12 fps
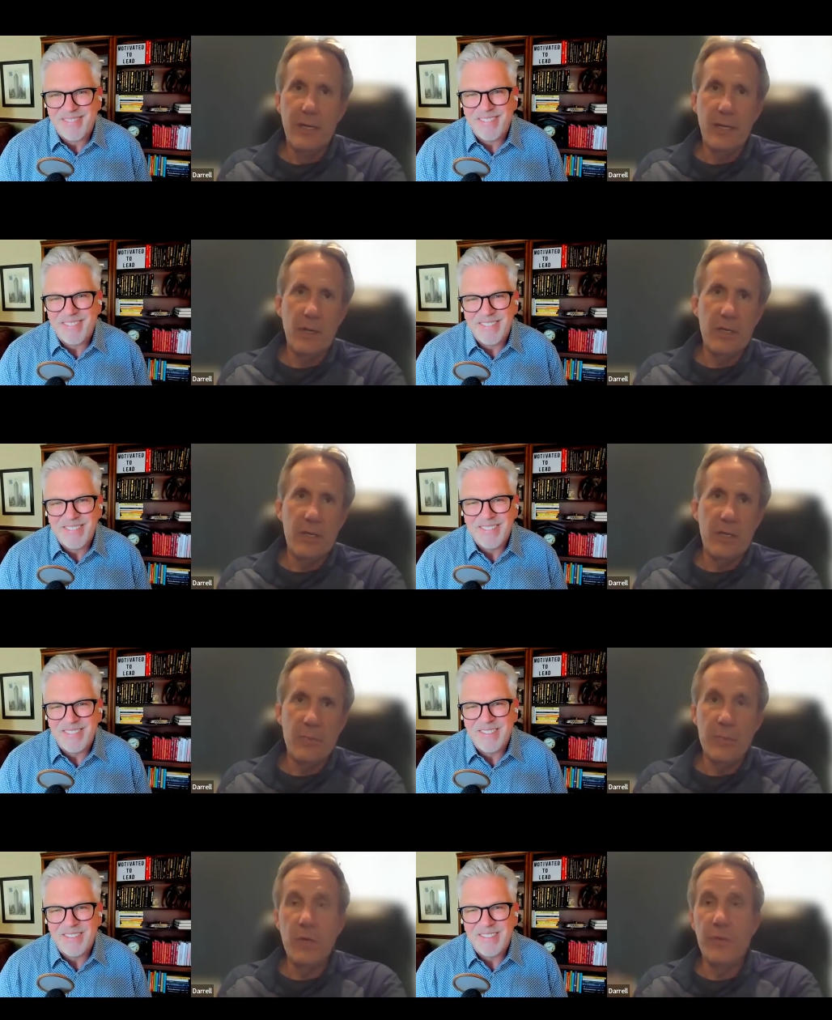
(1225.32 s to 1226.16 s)
Speaker 1: you know, you can,
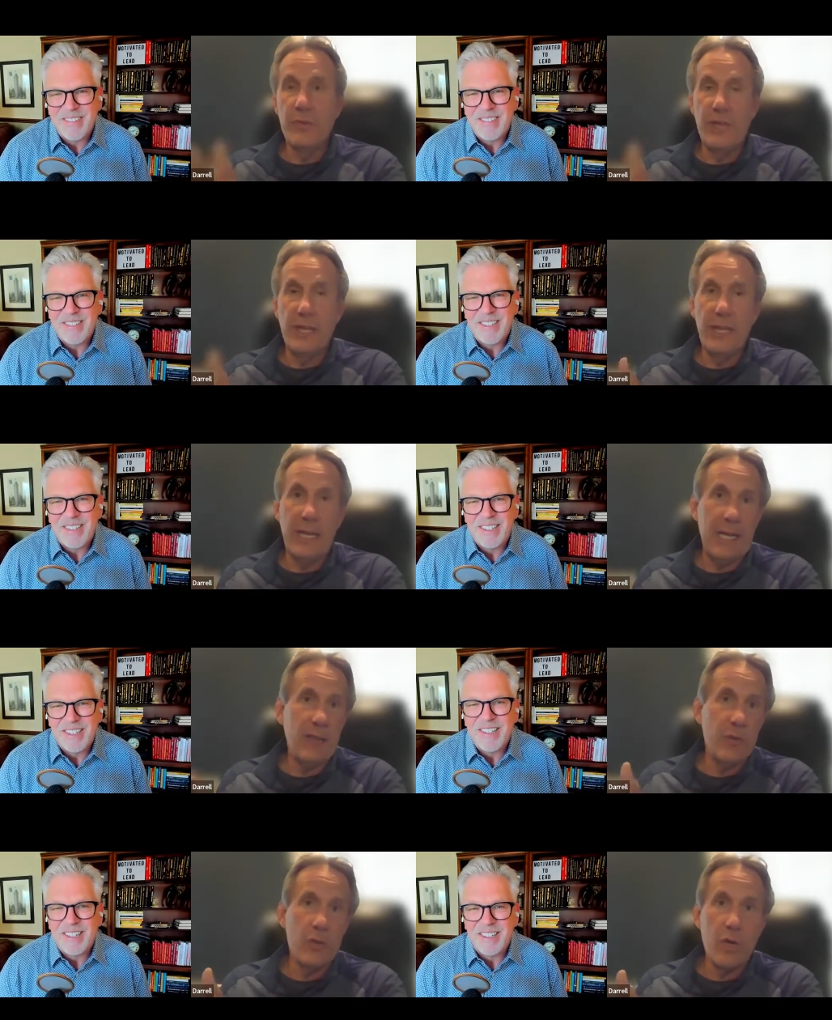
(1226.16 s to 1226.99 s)
it's a beautiful day.
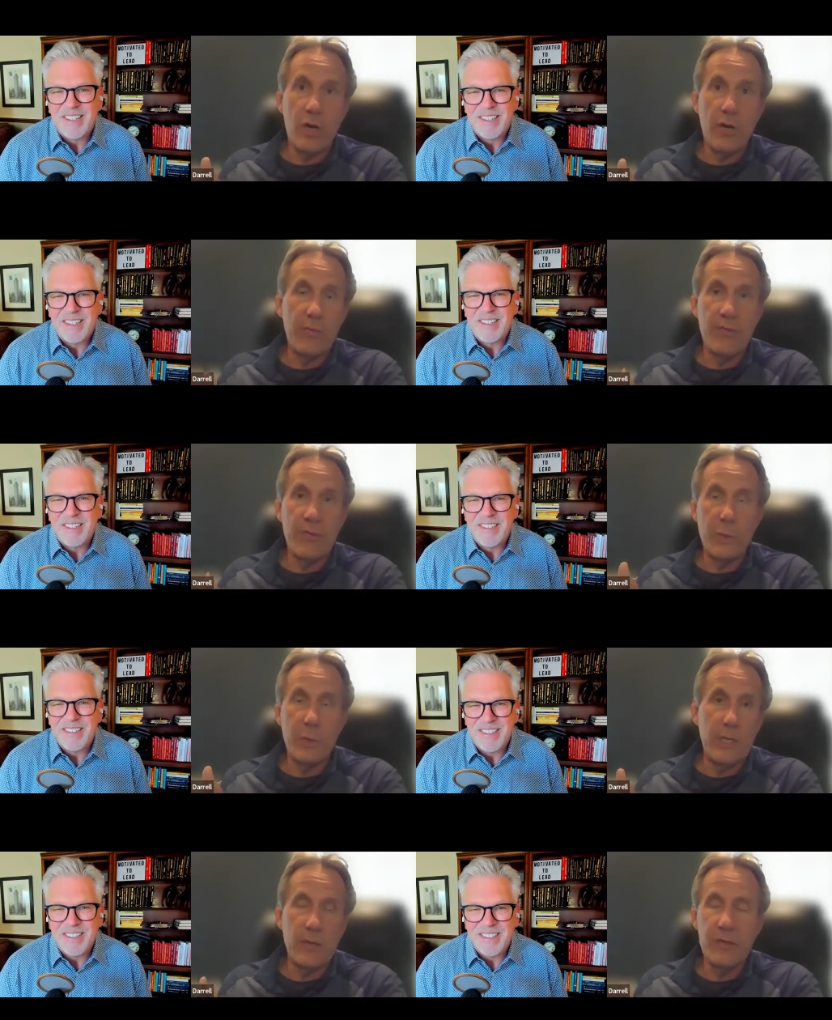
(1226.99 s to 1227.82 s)
Hey, did you go golfing
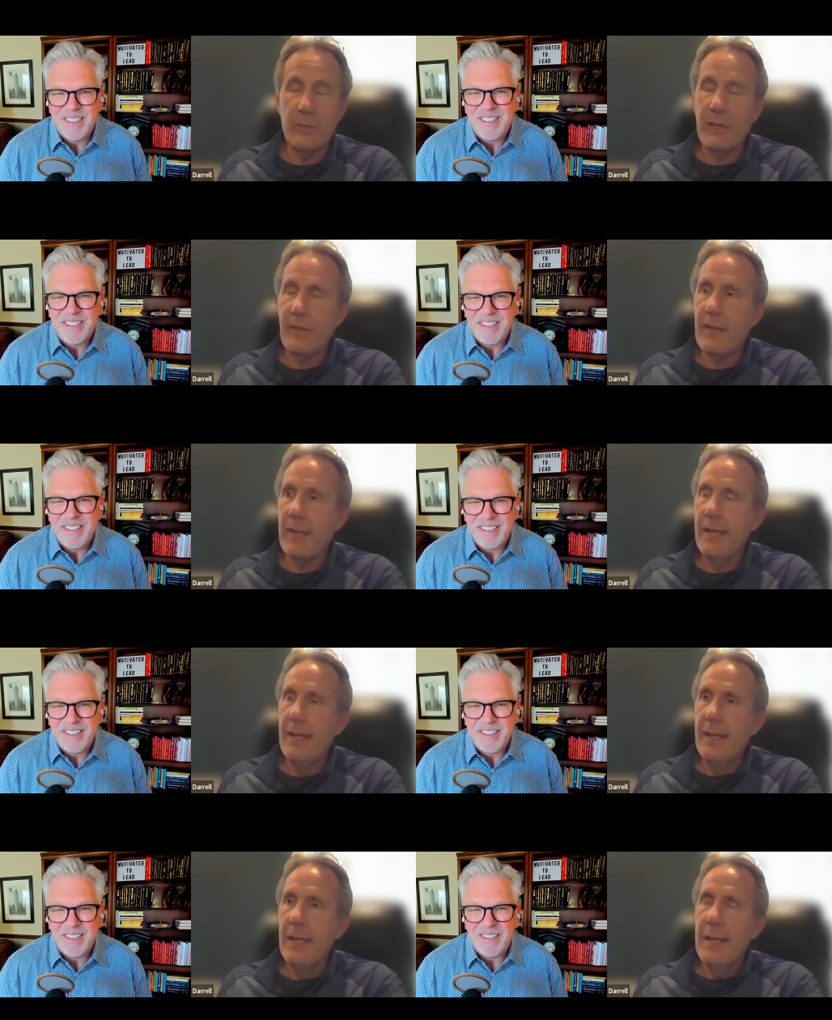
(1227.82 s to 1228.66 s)
this weekend or something like
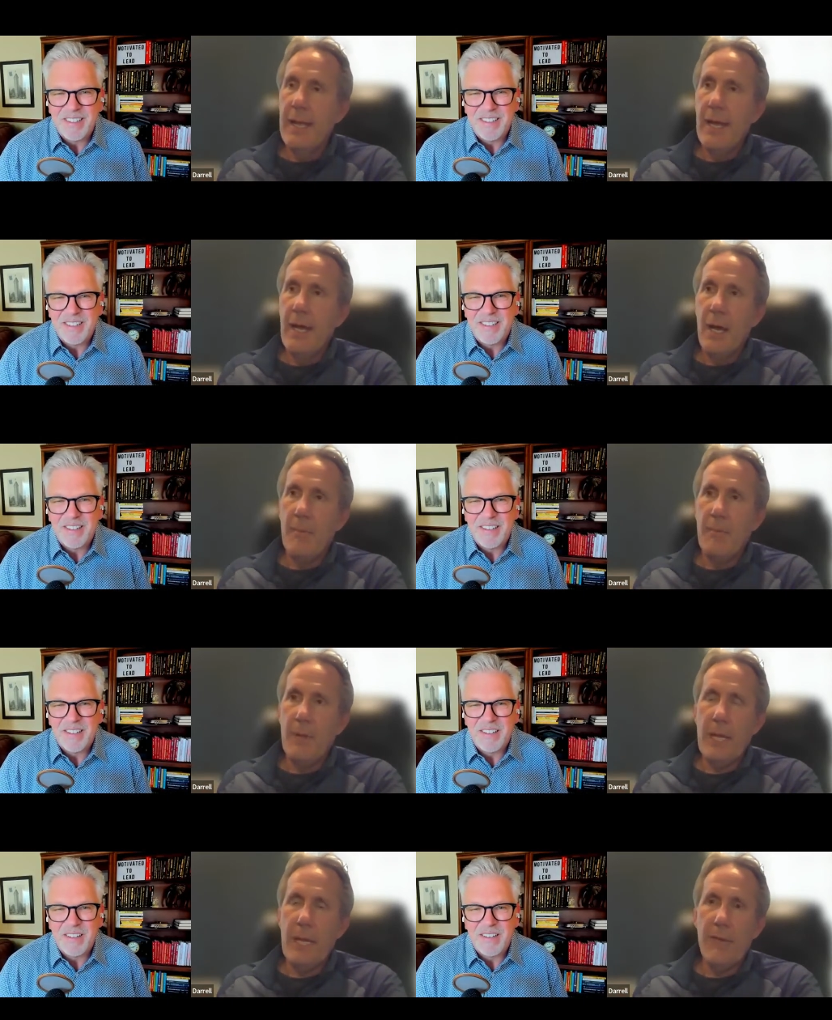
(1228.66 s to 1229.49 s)
that?
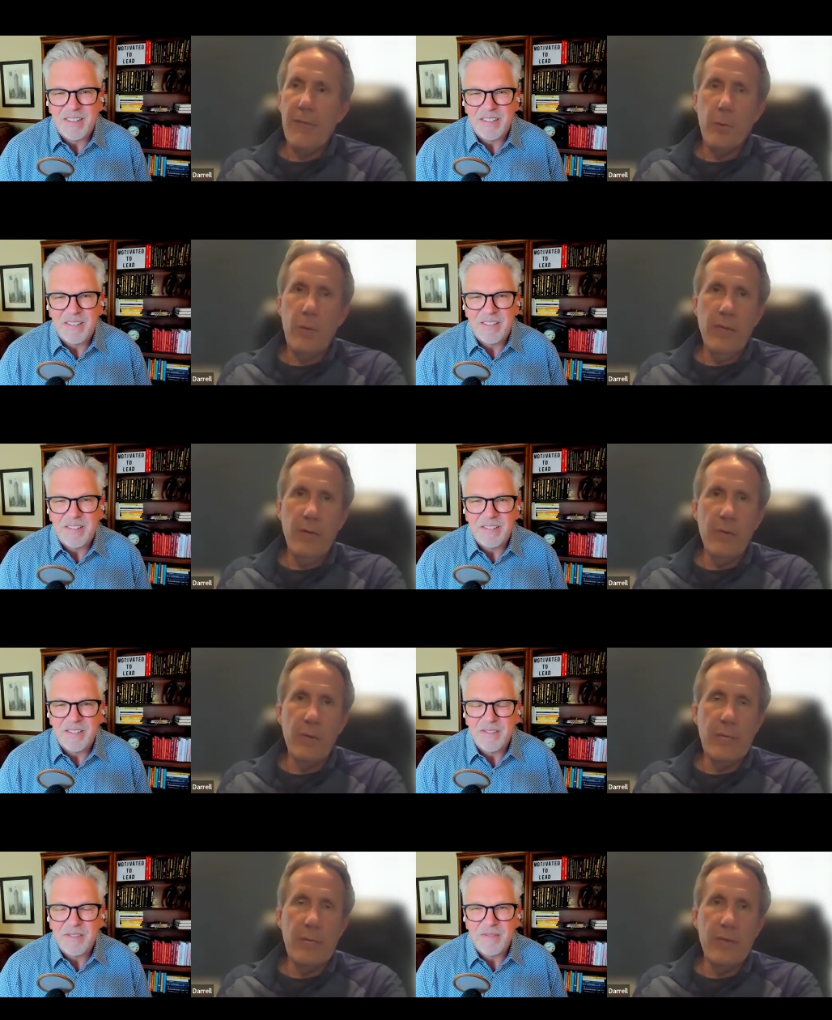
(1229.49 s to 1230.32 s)
Um, and for whatever
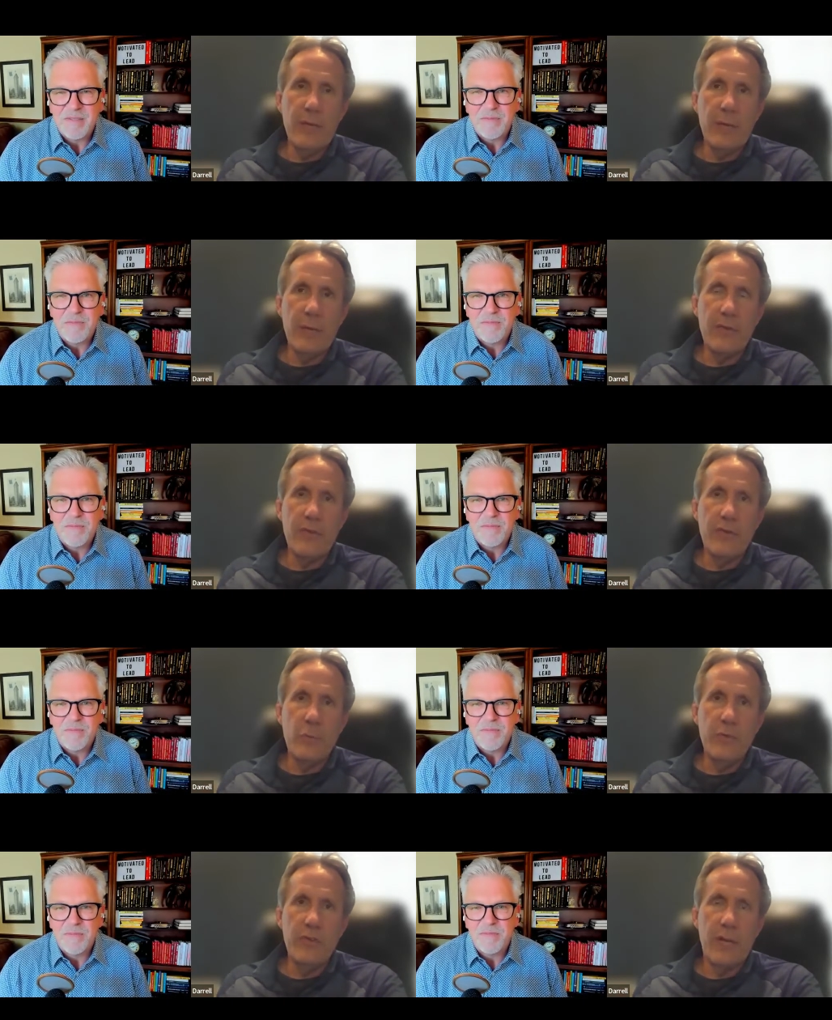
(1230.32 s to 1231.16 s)
reason on the
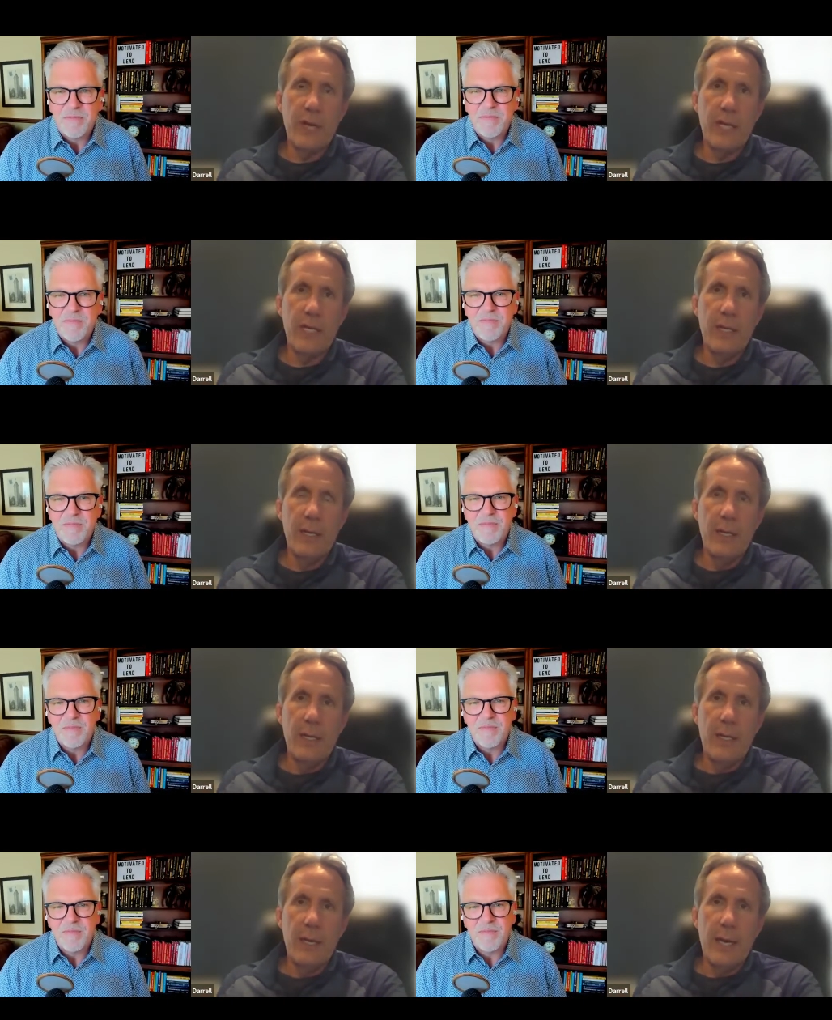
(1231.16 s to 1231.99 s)
Zoom side,
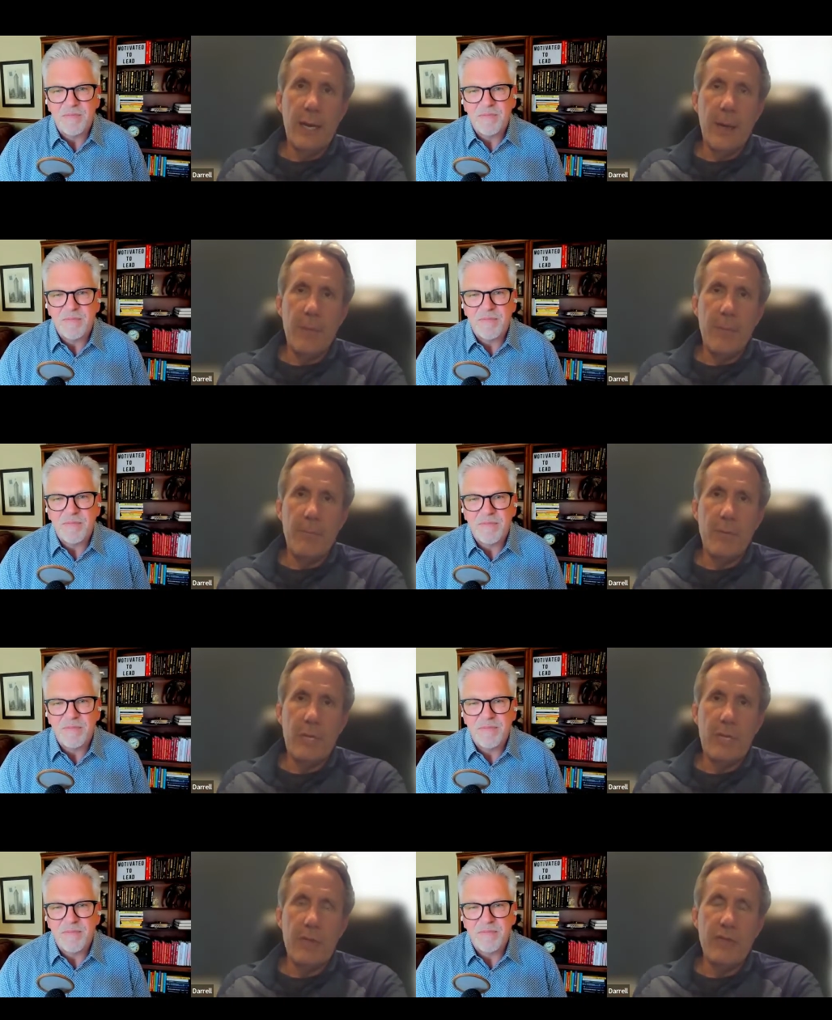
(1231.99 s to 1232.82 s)

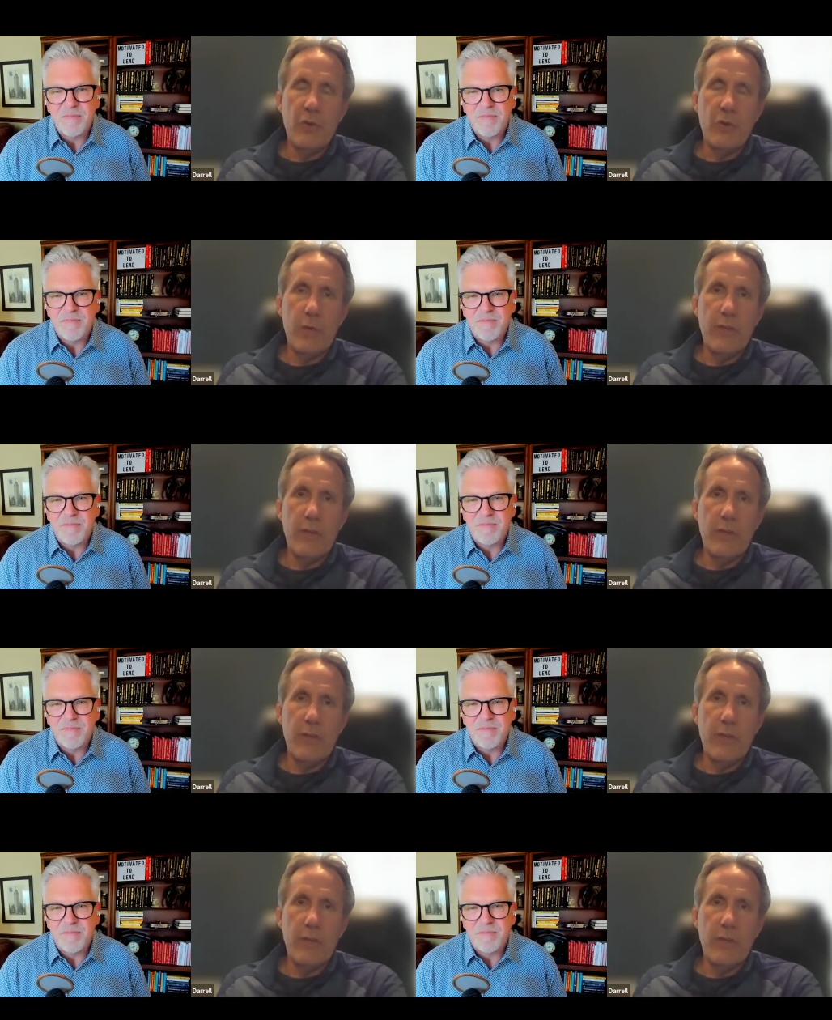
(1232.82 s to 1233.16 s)
um, it's so